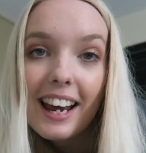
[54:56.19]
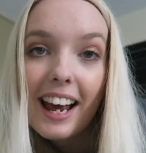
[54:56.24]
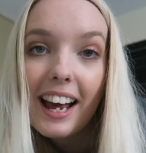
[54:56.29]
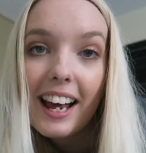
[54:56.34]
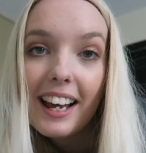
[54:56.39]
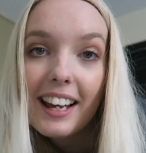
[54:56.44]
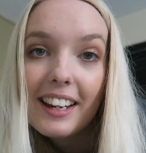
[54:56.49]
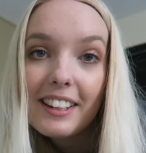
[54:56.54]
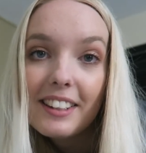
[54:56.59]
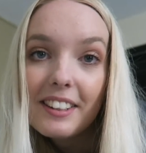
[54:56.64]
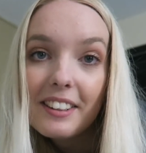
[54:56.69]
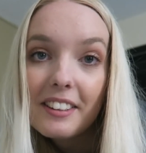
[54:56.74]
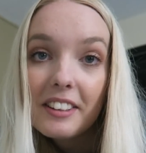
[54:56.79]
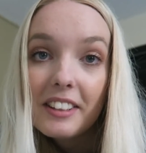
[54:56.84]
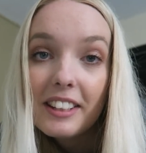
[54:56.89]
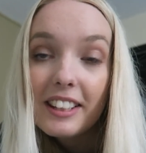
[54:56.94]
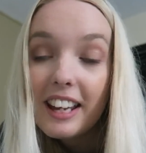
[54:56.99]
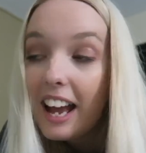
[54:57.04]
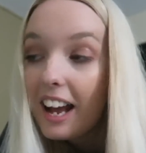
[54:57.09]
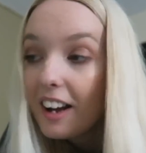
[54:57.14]
And
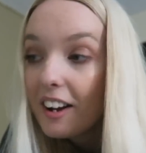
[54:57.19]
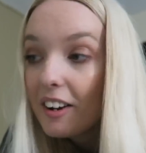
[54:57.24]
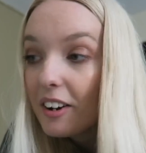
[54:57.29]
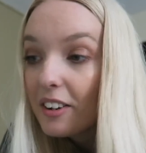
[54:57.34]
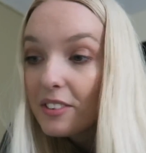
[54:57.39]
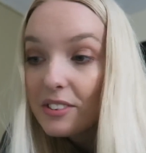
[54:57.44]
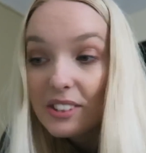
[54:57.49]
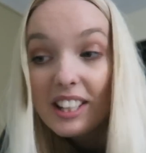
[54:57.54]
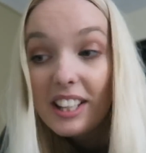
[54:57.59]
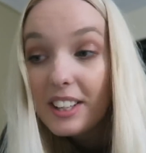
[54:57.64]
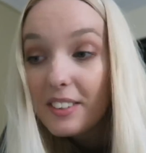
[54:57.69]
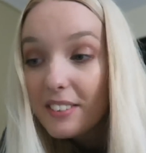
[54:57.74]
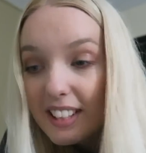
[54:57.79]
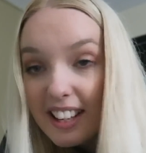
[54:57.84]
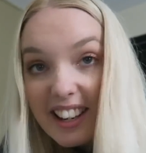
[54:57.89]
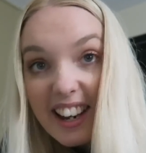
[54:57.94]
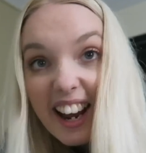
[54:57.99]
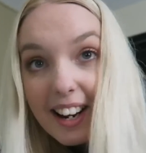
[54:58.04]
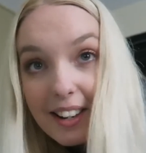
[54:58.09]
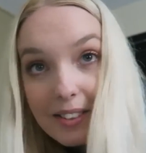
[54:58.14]
yeah, I'll see you in
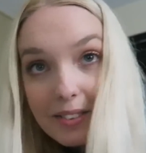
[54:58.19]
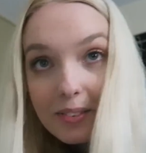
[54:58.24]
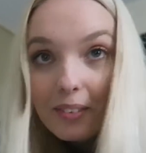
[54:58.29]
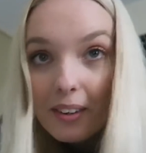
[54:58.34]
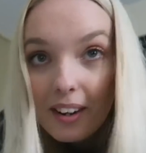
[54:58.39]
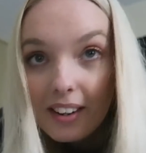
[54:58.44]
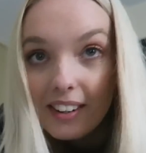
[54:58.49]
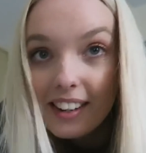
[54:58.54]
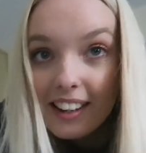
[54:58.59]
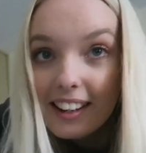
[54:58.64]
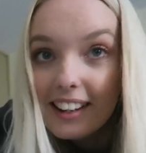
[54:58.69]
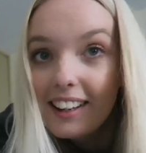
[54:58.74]
the next one.